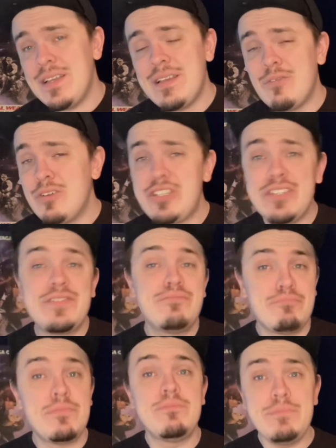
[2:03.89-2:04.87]
Which is
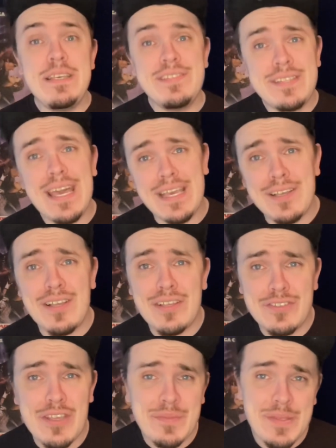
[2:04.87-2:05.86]
me saying
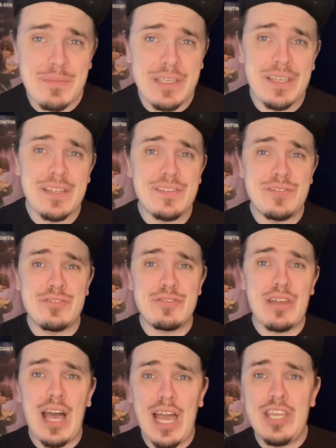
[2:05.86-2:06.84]
something,
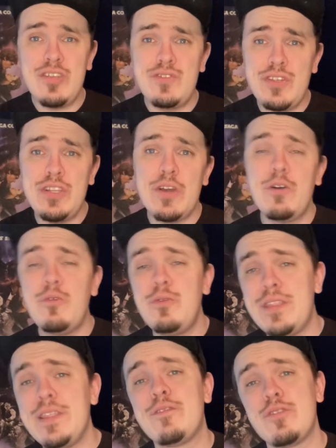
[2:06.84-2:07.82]
because I usually know
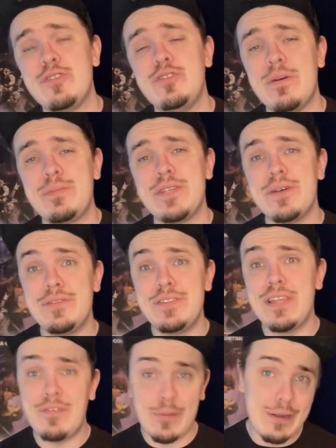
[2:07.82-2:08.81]
within the first two episodes
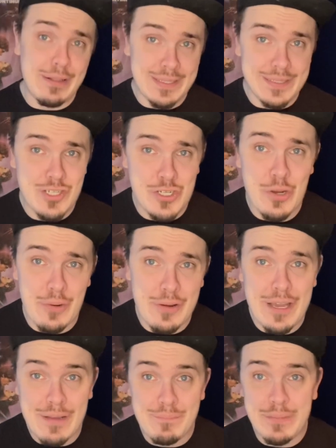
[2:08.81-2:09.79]
if I'm gonna like the show or
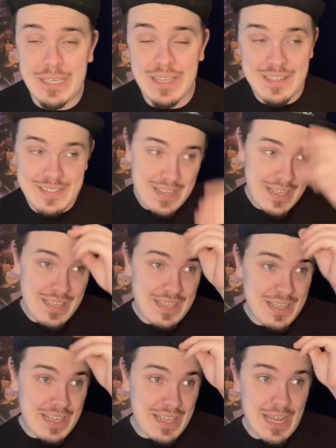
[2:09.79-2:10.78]
not. Because
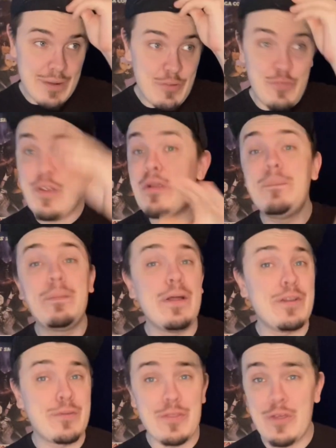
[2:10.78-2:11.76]
I was very
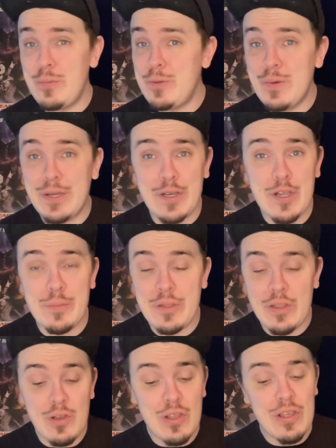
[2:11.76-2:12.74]
blunt with Obi-Wan
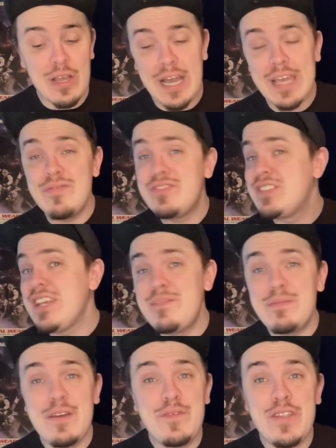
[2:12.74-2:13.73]
Kenobi. I even said
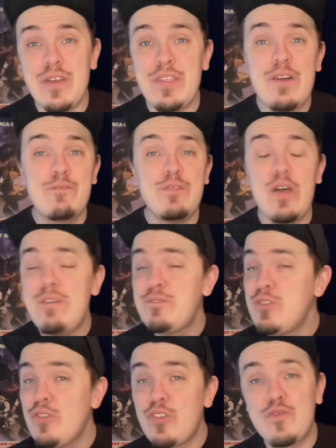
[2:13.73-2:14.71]
in my video that
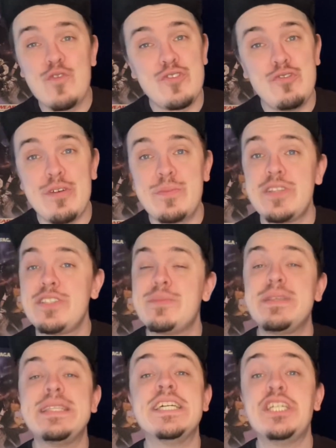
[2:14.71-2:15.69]
after those first two episodes, I'm
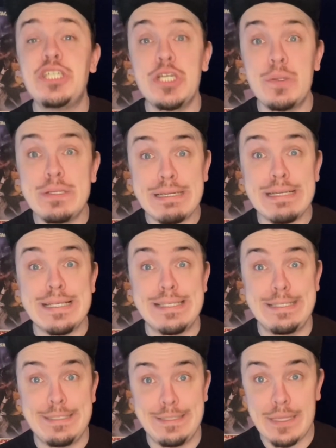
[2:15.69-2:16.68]
like, this show is gonna
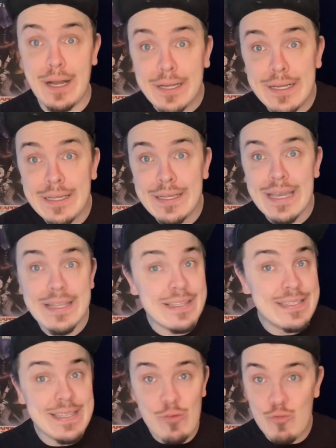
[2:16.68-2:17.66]
suck.
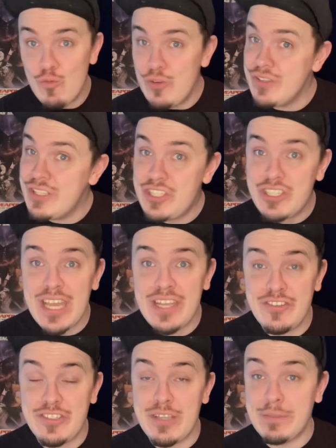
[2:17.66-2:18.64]
Unless they really
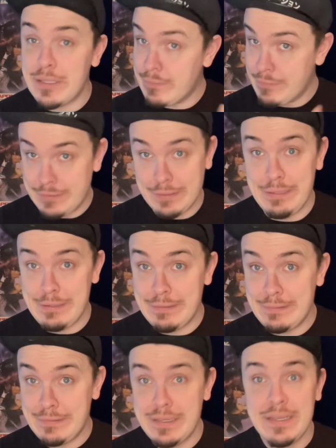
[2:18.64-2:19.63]
change something, which they
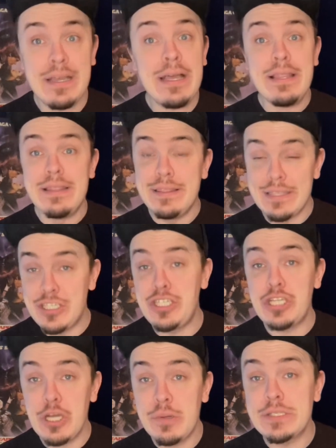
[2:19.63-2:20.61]
didn't. This
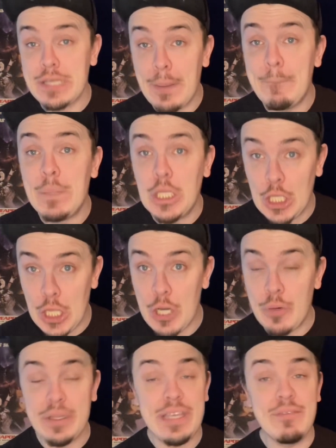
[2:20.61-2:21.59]
show is going to
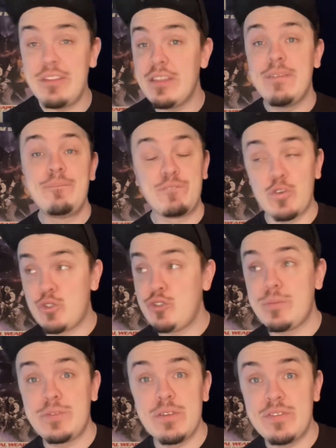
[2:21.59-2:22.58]
blow. Even first
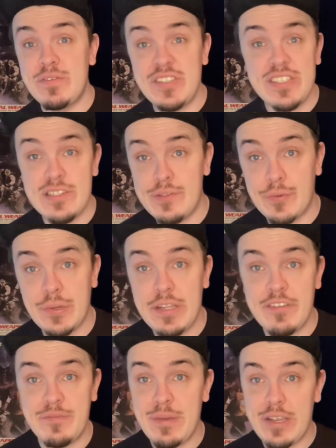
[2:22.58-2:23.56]
two episodes of season
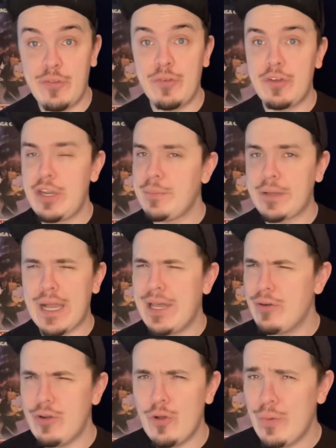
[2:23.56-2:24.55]
three of Mandalorian, I'm like, I
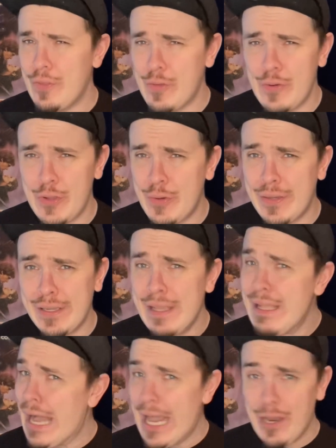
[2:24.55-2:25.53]
don't know what they're doing.
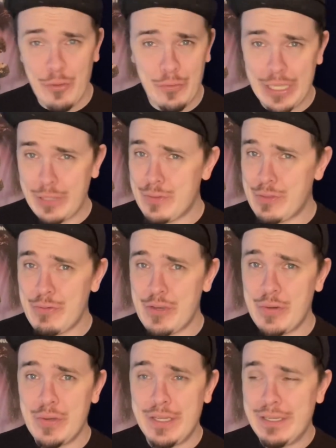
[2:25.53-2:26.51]
I don't like what they're
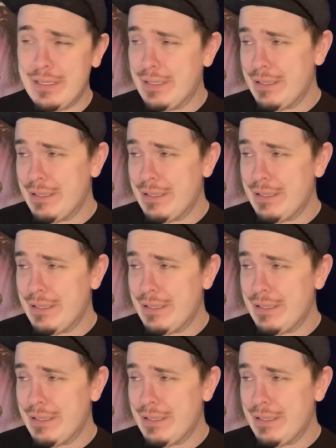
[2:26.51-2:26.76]
doing.